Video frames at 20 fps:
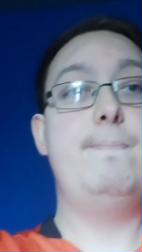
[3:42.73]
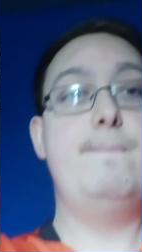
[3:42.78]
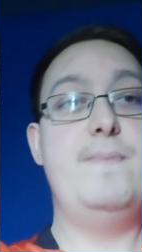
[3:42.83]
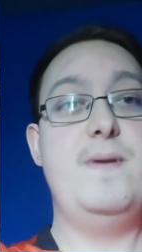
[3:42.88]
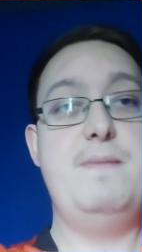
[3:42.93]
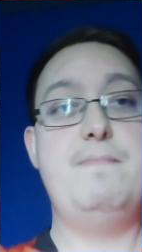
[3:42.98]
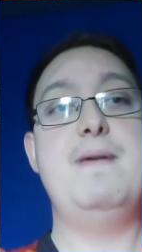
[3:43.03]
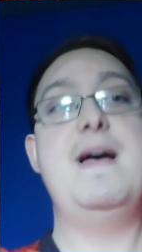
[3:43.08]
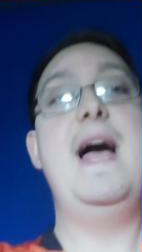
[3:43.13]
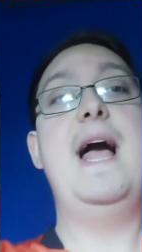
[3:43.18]

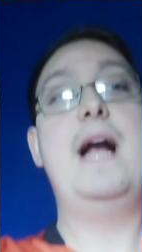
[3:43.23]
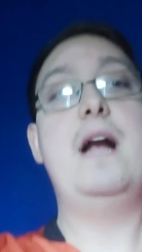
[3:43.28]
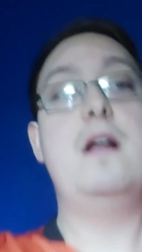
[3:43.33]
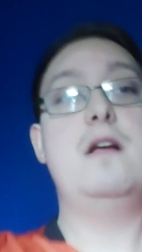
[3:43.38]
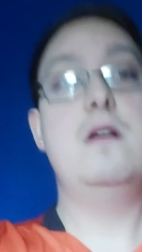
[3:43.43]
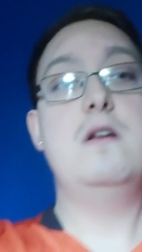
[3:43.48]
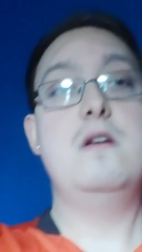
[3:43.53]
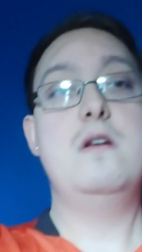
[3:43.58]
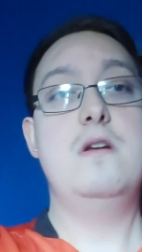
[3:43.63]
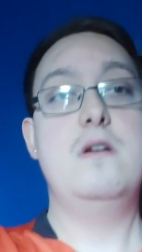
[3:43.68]
Be
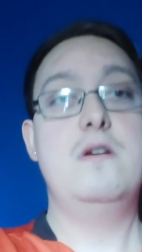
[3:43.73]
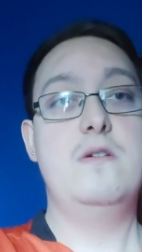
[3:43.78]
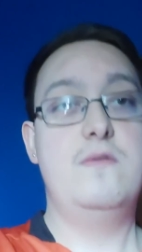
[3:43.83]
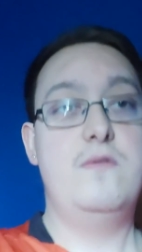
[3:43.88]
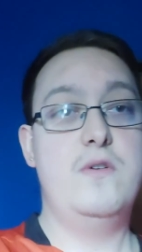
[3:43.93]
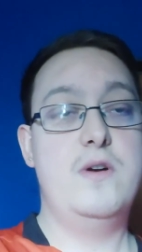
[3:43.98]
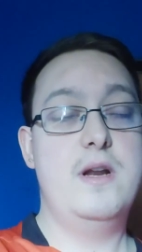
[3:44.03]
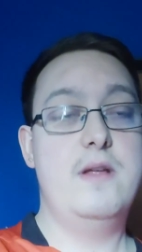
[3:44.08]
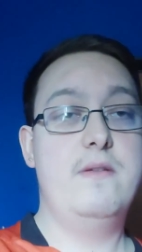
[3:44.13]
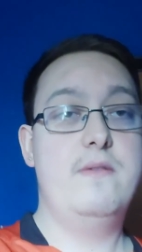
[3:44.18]
back
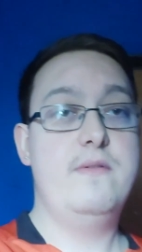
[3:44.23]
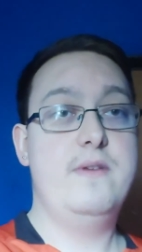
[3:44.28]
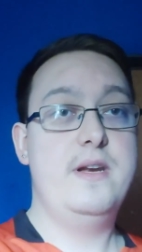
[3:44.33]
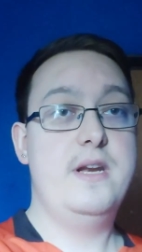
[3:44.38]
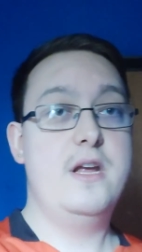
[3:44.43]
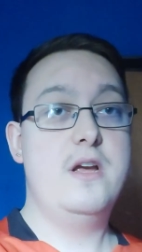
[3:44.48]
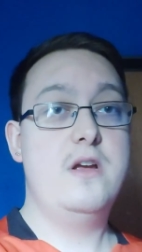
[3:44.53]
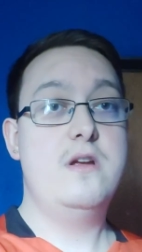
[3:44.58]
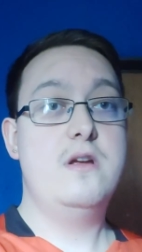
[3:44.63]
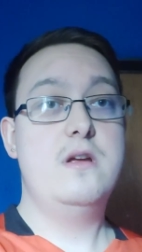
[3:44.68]
for another
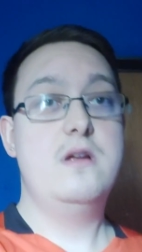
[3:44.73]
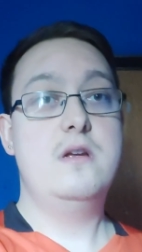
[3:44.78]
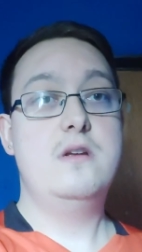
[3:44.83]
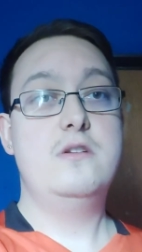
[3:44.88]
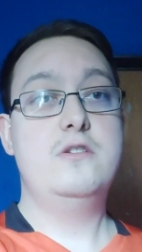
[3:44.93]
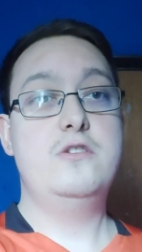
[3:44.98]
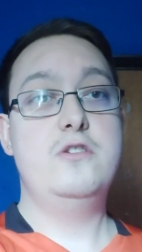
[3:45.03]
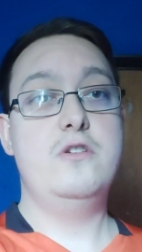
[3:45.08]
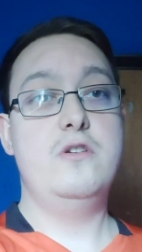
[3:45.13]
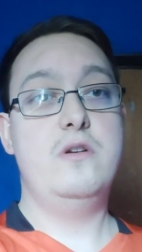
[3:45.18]
video
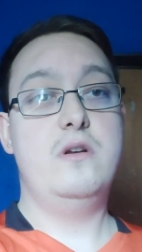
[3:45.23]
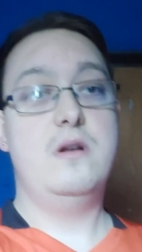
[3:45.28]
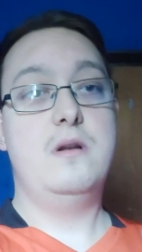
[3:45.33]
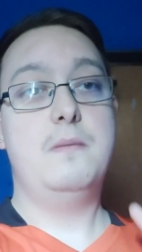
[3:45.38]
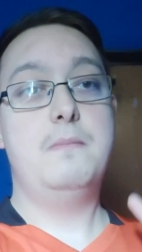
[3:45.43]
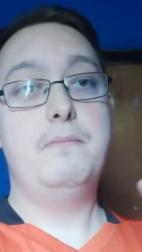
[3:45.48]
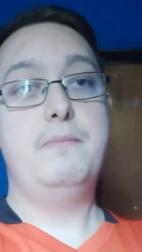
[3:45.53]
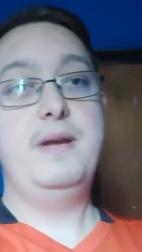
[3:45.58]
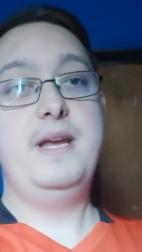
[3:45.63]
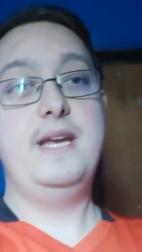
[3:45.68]
soon.
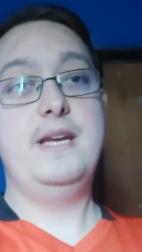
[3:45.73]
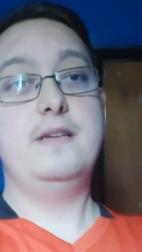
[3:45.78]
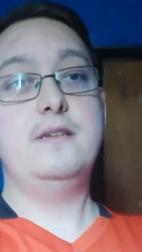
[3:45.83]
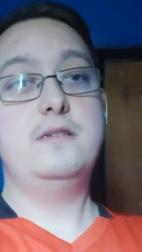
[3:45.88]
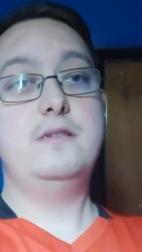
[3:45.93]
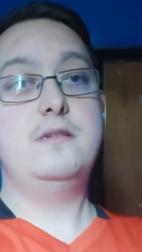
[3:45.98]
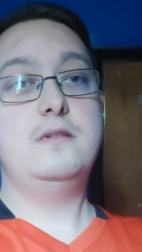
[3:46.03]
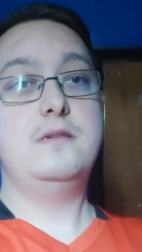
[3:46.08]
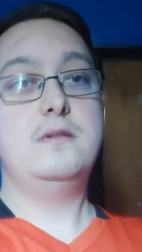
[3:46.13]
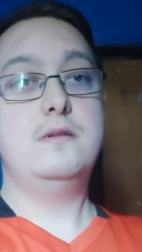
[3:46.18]

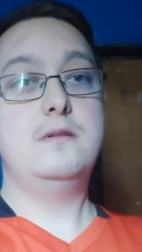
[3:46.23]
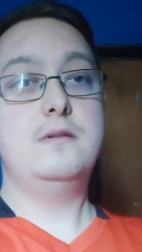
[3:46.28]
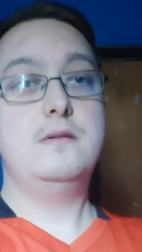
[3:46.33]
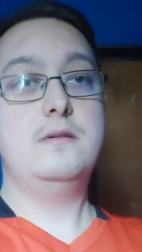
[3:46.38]
Peace.